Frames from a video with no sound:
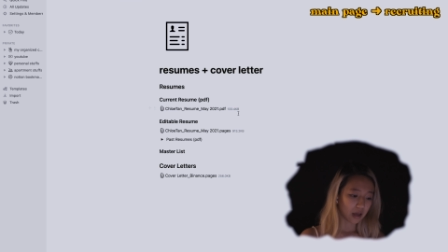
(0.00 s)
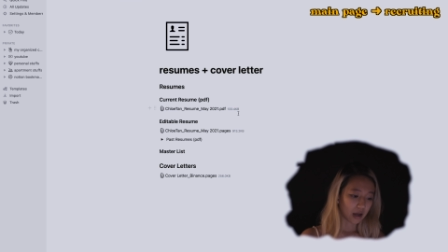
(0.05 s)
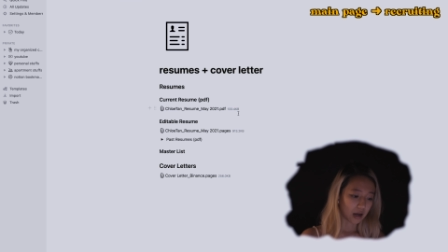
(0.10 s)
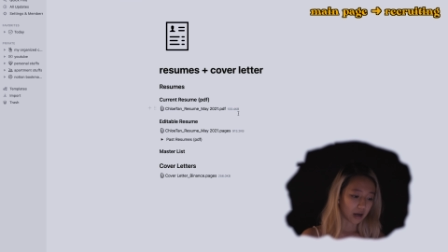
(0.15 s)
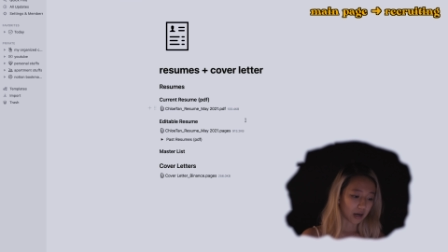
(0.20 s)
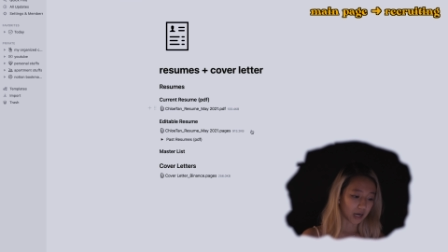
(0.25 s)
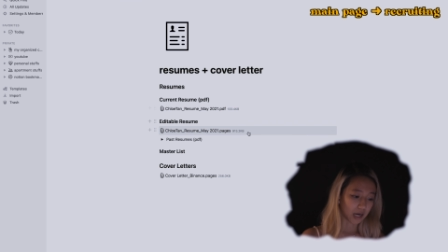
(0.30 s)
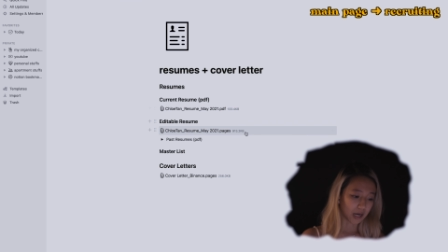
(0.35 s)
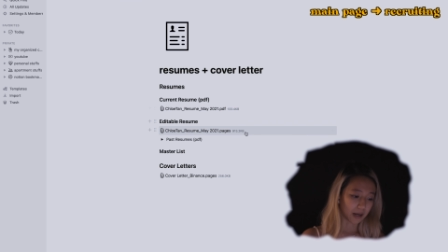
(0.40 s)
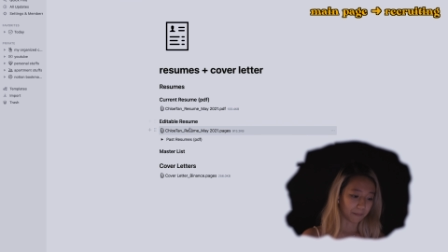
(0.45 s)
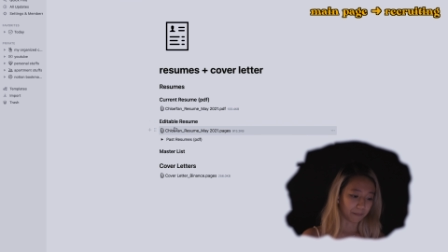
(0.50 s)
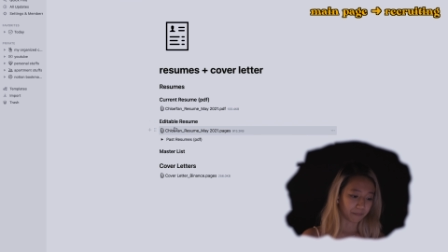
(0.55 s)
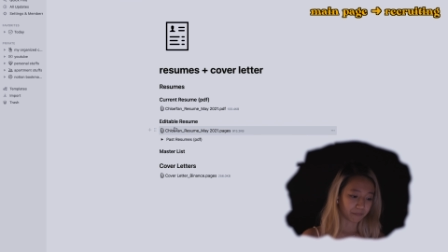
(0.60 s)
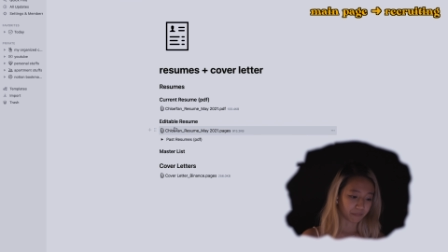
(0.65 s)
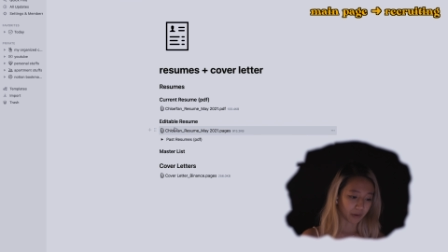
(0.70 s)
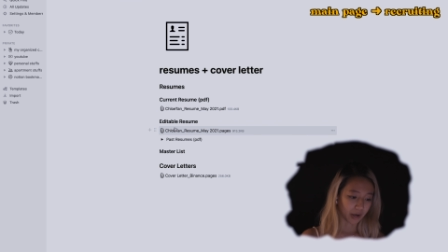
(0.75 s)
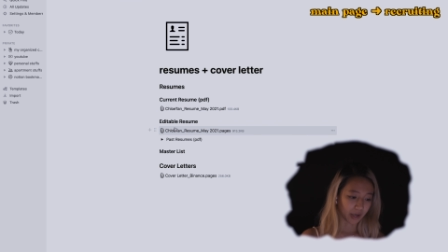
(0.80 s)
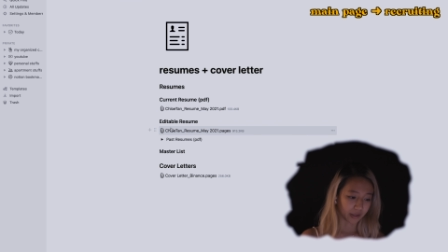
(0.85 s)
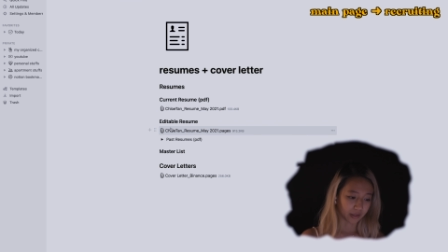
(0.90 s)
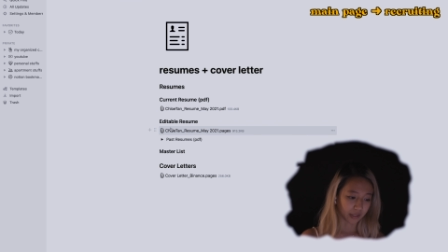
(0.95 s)
um,
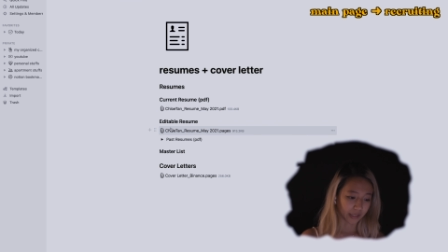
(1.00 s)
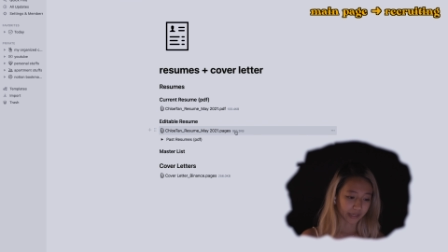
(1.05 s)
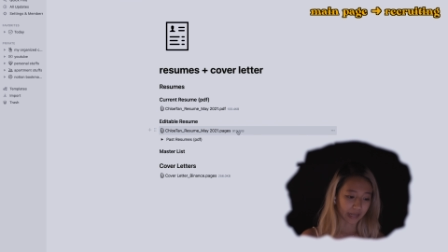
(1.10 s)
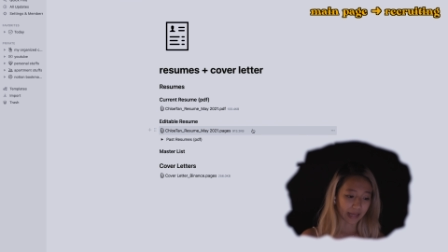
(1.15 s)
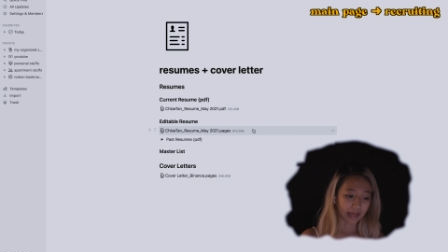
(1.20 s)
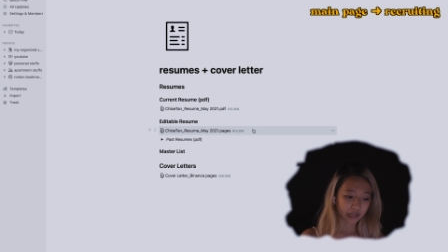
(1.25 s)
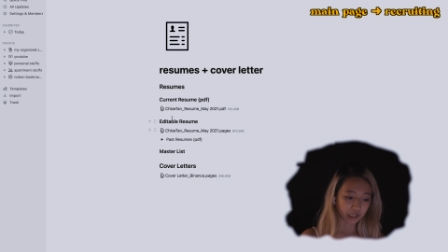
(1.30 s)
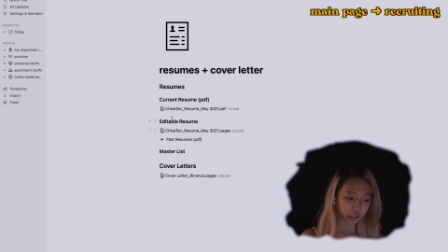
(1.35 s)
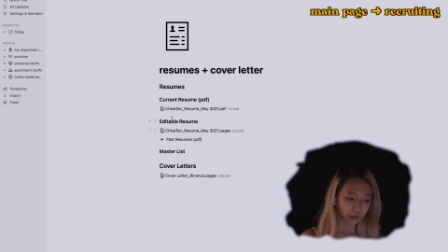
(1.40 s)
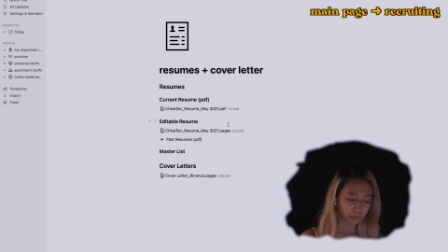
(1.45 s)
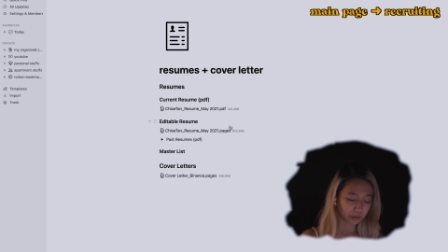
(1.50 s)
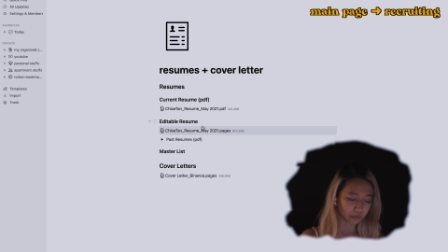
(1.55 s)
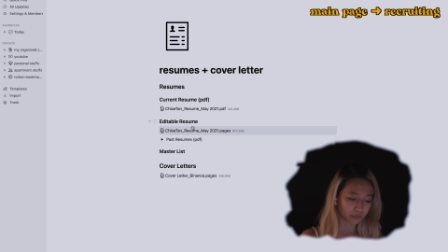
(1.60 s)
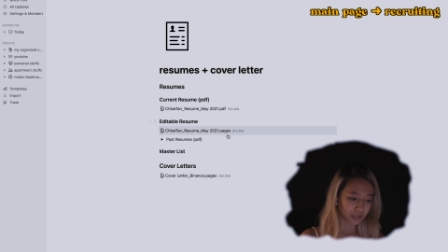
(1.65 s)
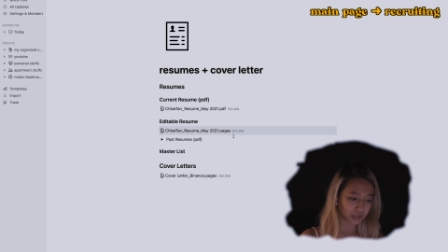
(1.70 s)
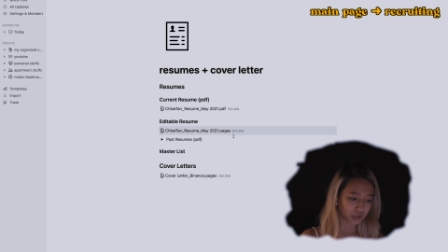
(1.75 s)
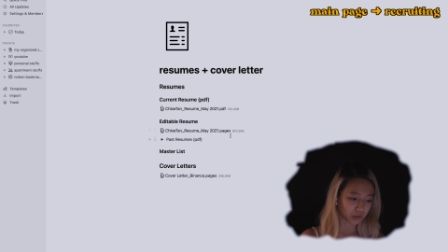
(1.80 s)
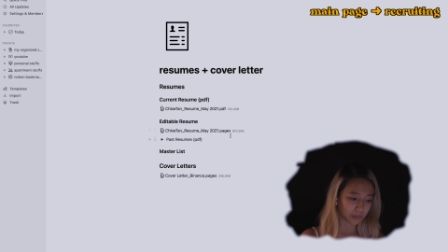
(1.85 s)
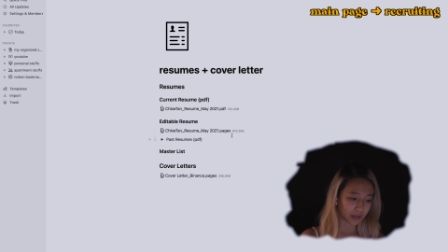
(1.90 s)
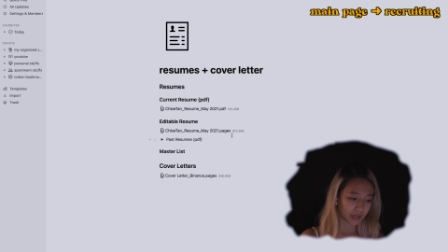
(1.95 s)
my like editable
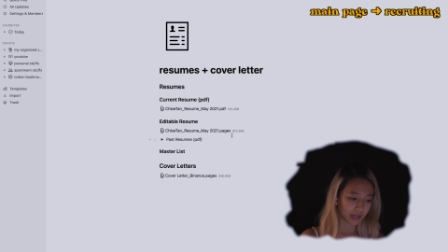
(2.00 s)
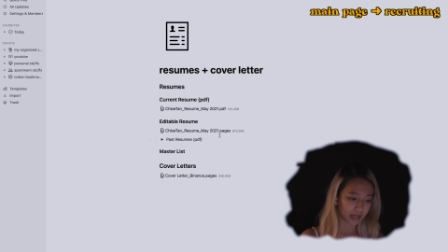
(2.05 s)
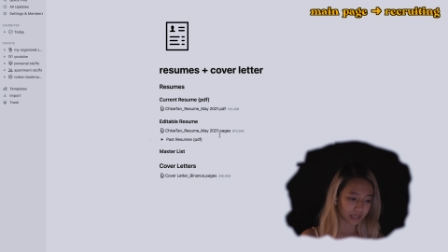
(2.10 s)
resume